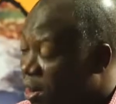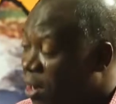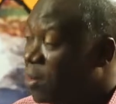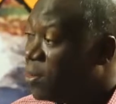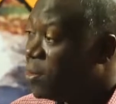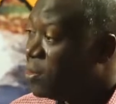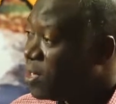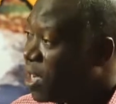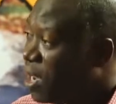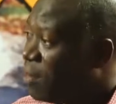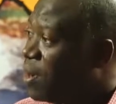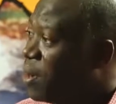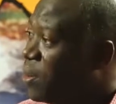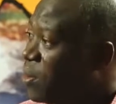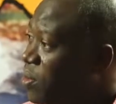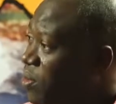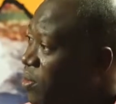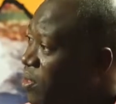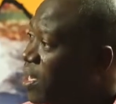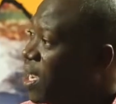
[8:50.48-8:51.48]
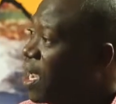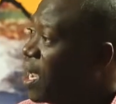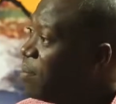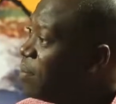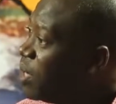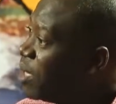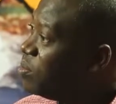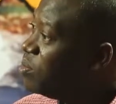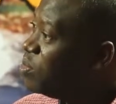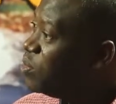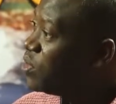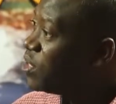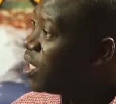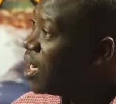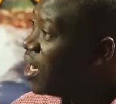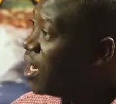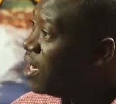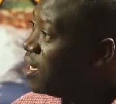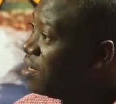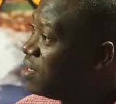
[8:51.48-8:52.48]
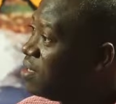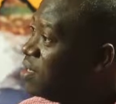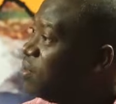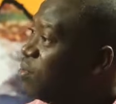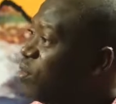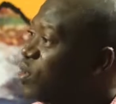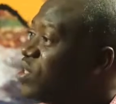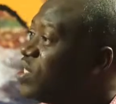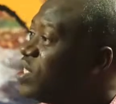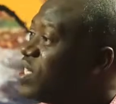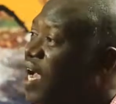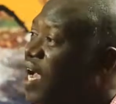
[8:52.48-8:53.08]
our own Ahmed Musa was